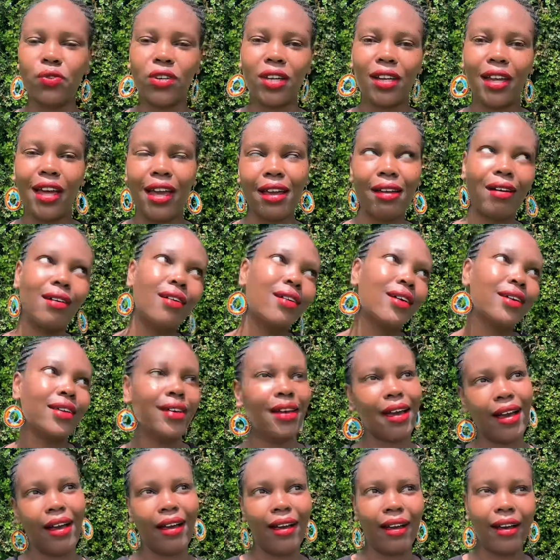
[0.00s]
We're like, oh
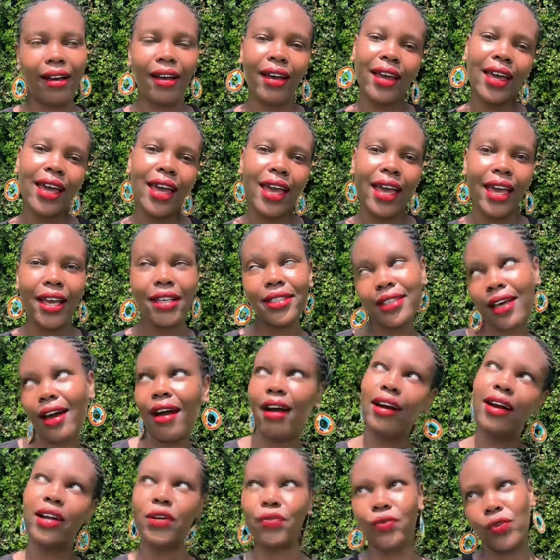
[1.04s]
yeah, it's
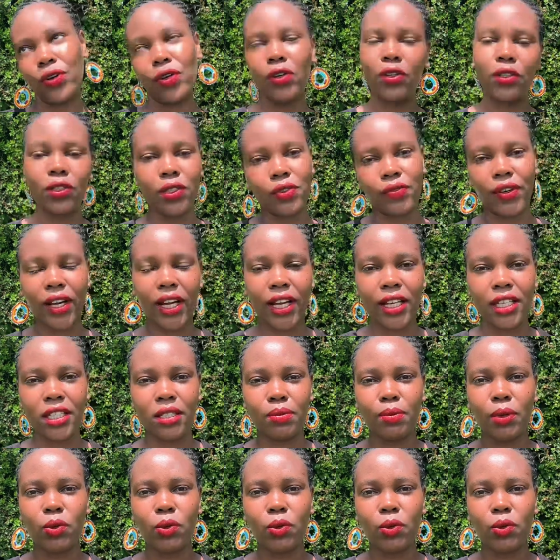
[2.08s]
hard for all of us.